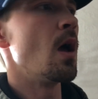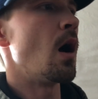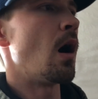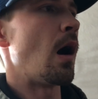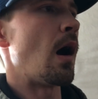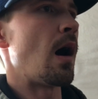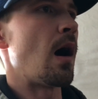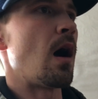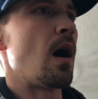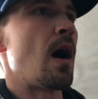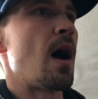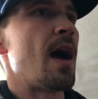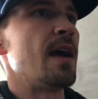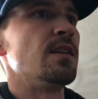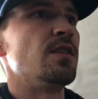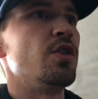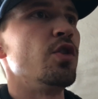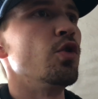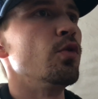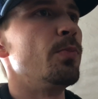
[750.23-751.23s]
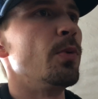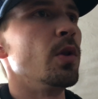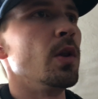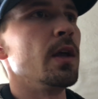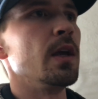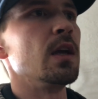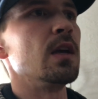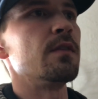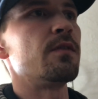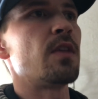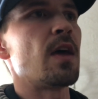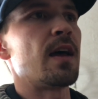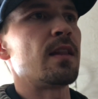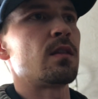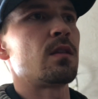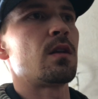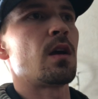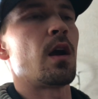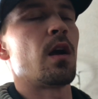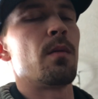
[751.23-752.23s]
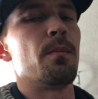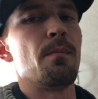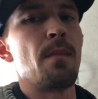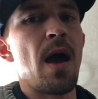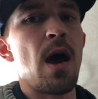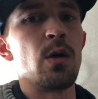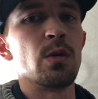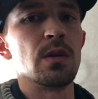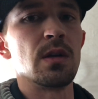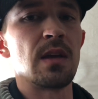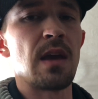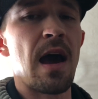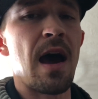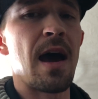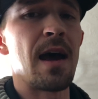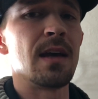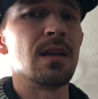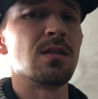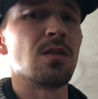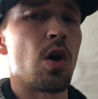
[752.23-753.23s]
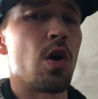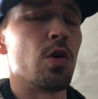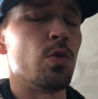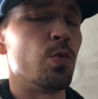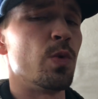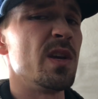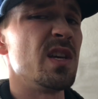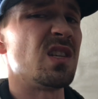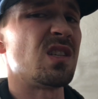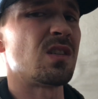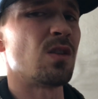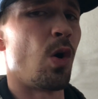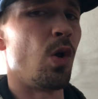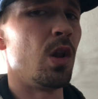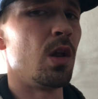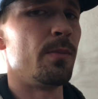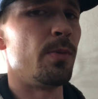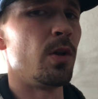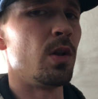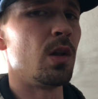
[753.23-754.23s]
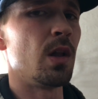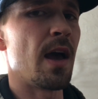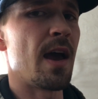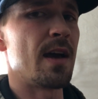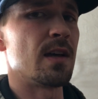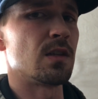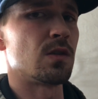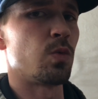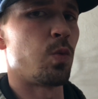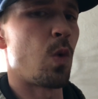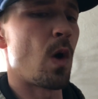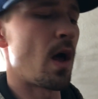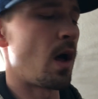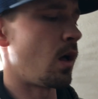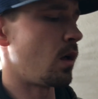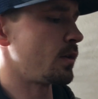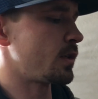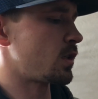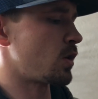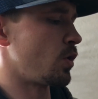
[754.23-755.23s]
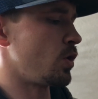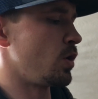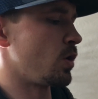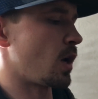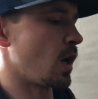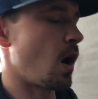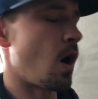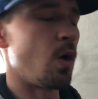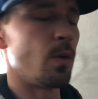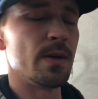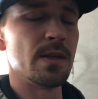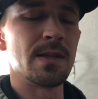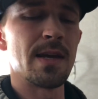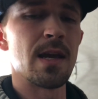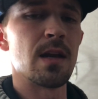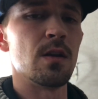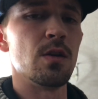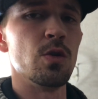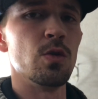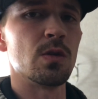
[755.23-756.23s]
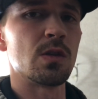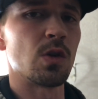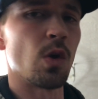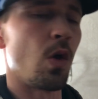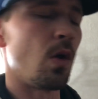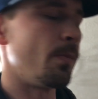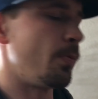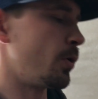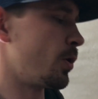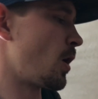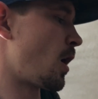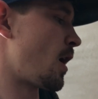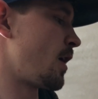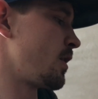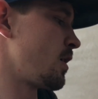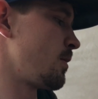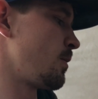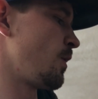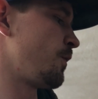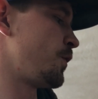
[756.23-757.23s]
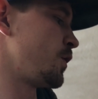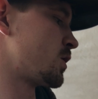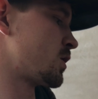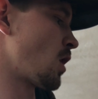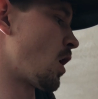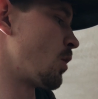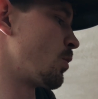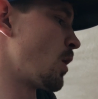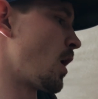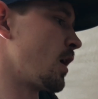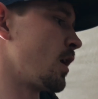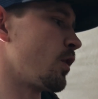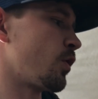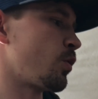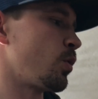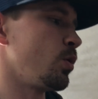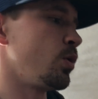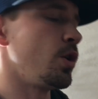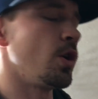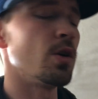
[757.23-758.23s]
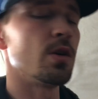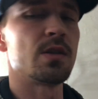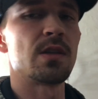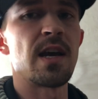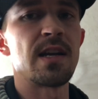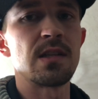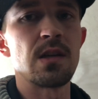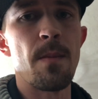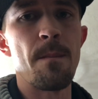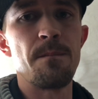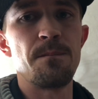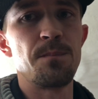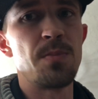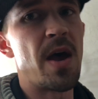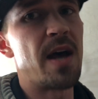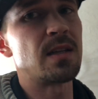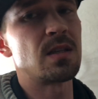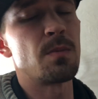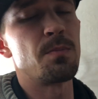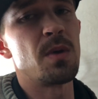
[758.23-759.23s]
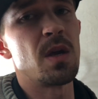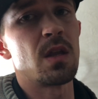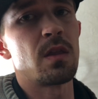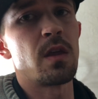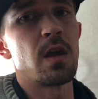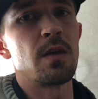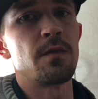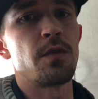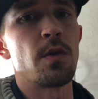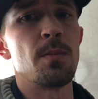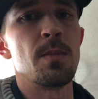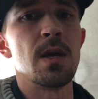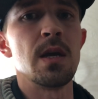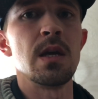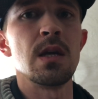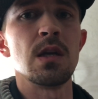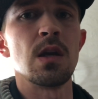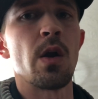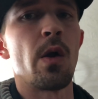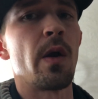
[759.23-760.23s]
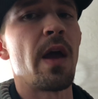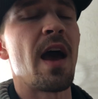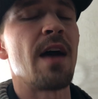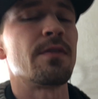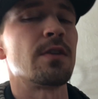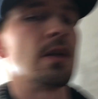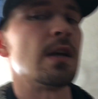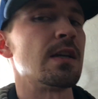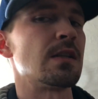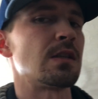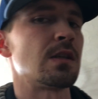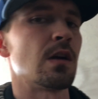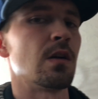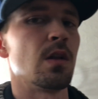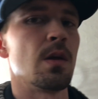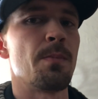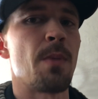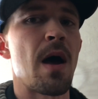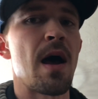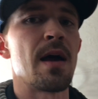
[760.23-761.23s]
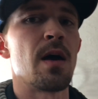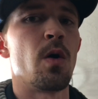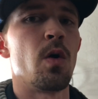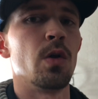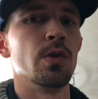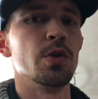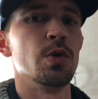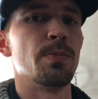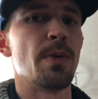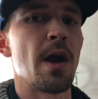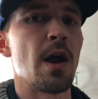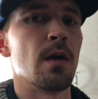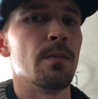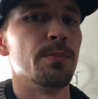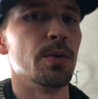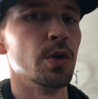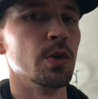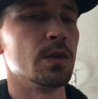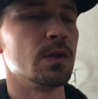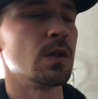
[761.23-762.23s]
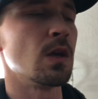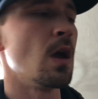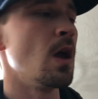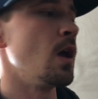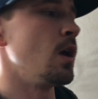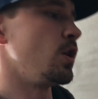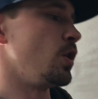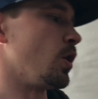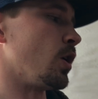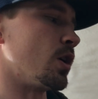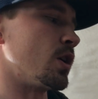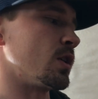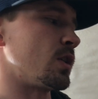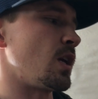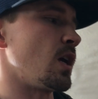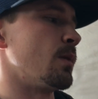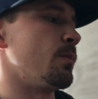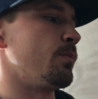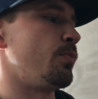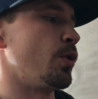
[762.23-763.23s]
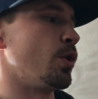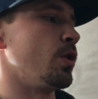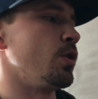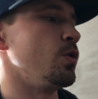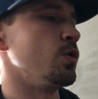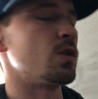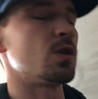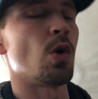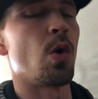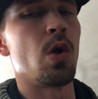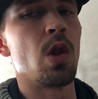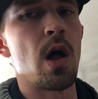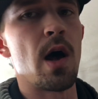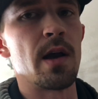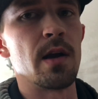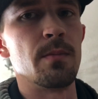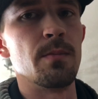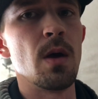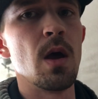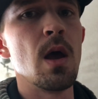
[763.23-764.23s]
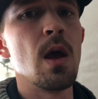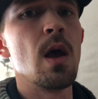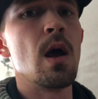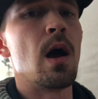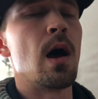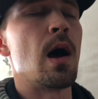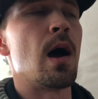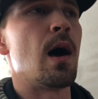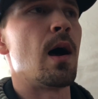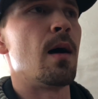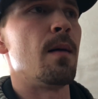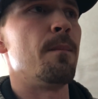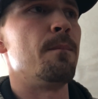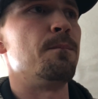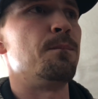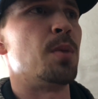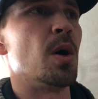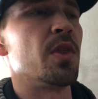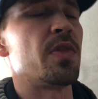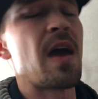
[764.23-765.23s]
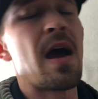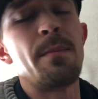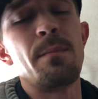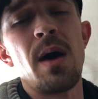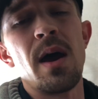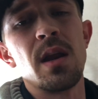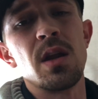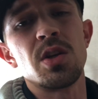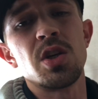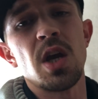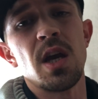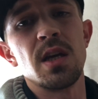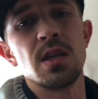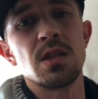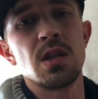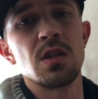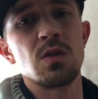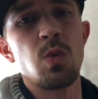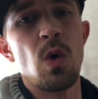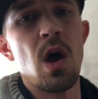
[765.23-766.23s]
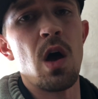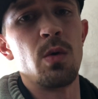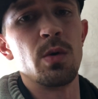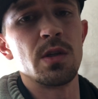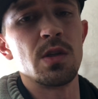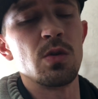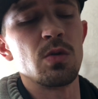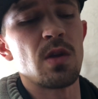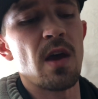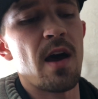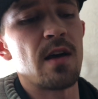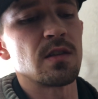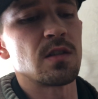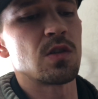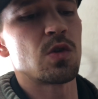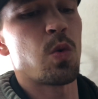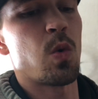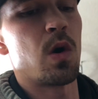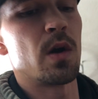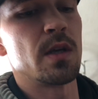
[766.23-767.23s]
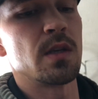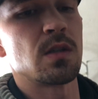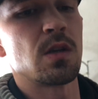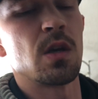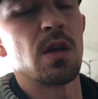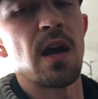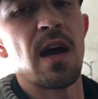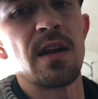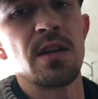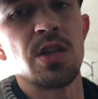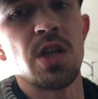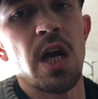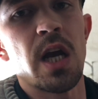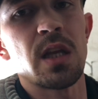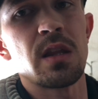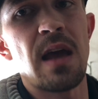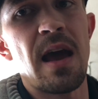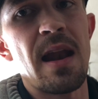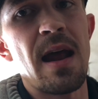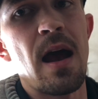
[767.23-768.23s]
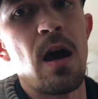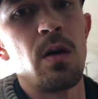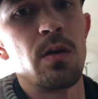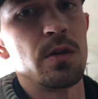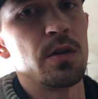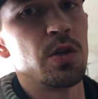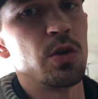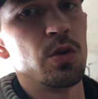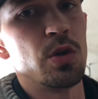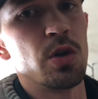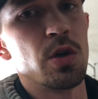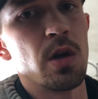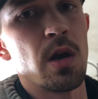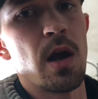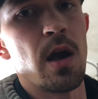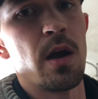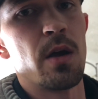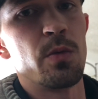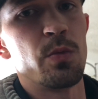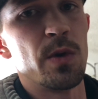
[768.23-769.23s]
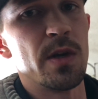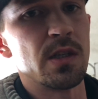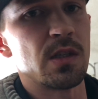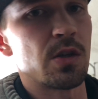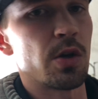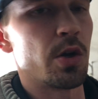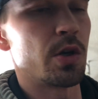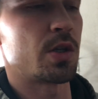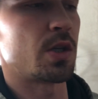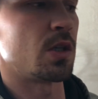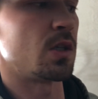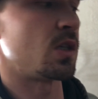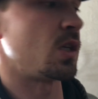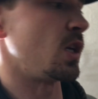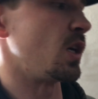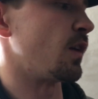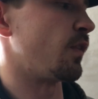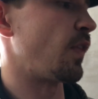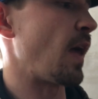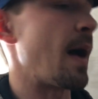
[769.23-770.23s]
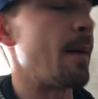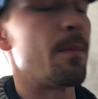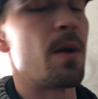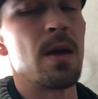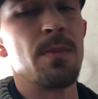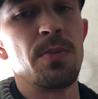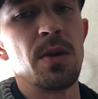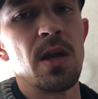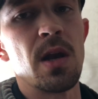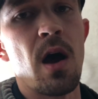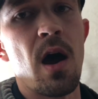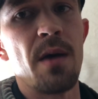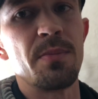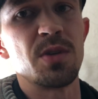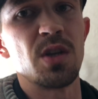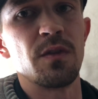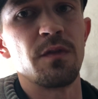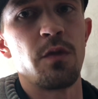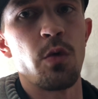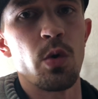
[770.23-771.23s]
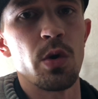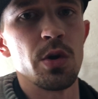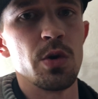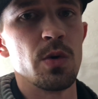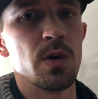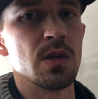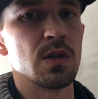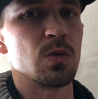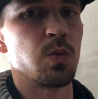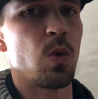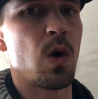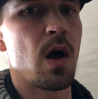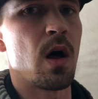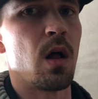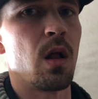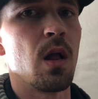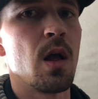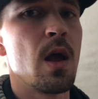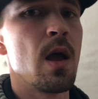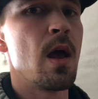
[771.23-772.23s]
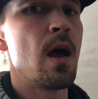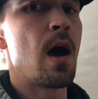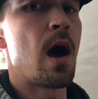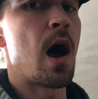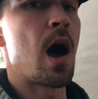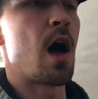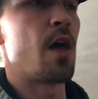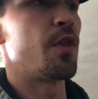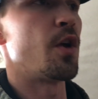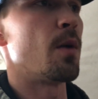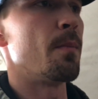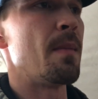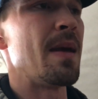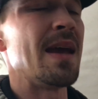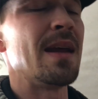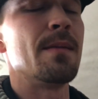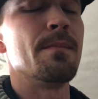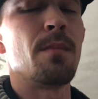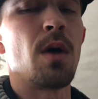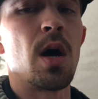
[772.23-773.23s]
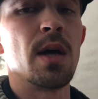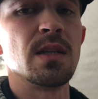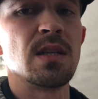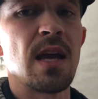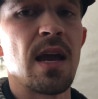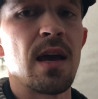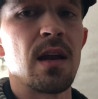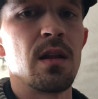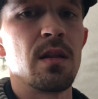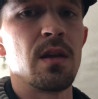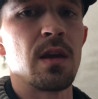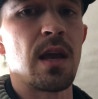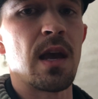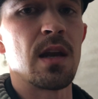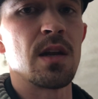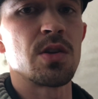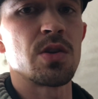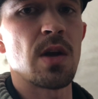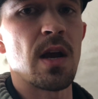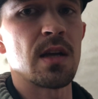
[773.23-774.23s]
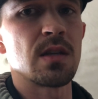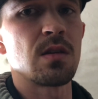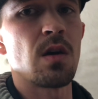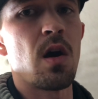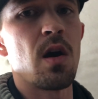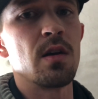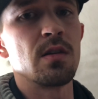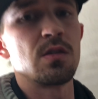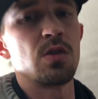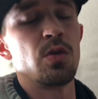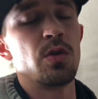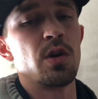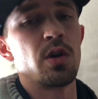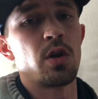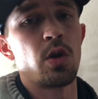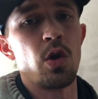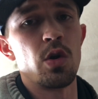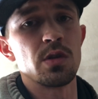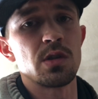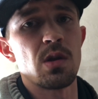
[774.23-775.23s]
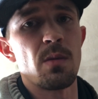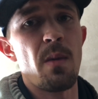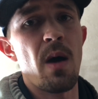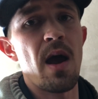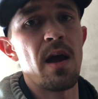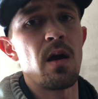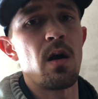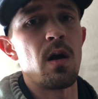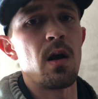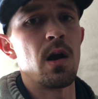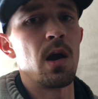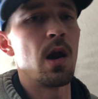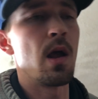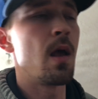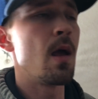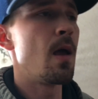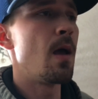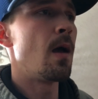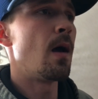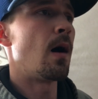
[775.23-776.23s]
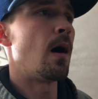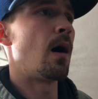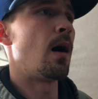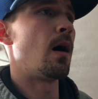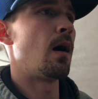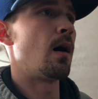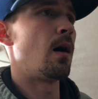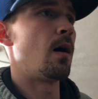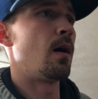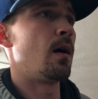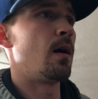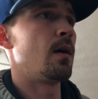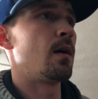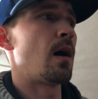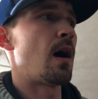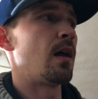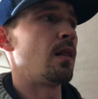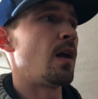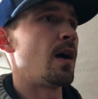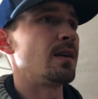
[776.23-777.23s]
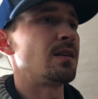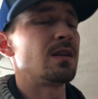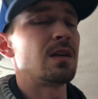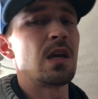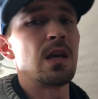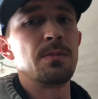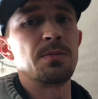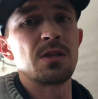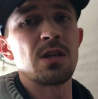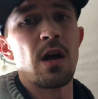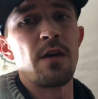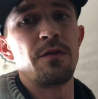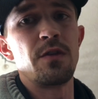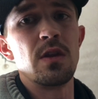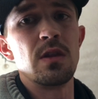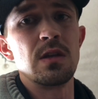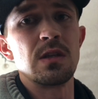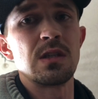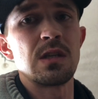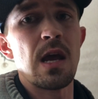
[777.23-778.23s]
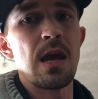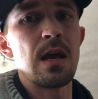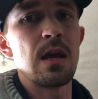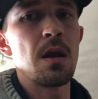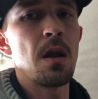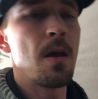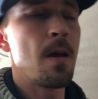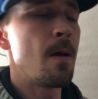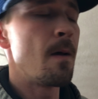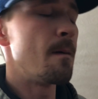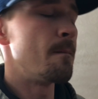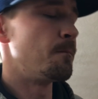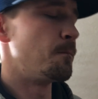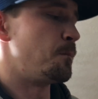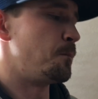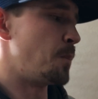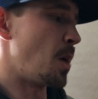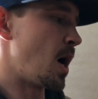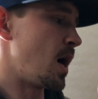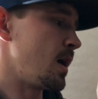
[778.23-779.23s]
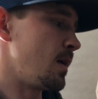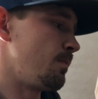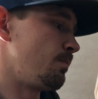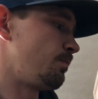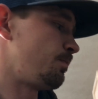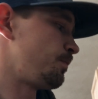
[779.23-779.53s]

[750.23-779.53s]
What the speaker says: I do believe that their mountain guides are resolable as well, so you can always get a new sole put on them if you start running through yours. That's a big thing for me. You don't have to necessarily buy a whole new pair of boots. You can just get them and put a new sole on them. But that might have changed as well with 2020, so you got to check that out, do your research, and see if that might be an option for you as well. They're made in Montana, the Kenetreks are, so they're close to my heart. I like to keep stuff in the state, but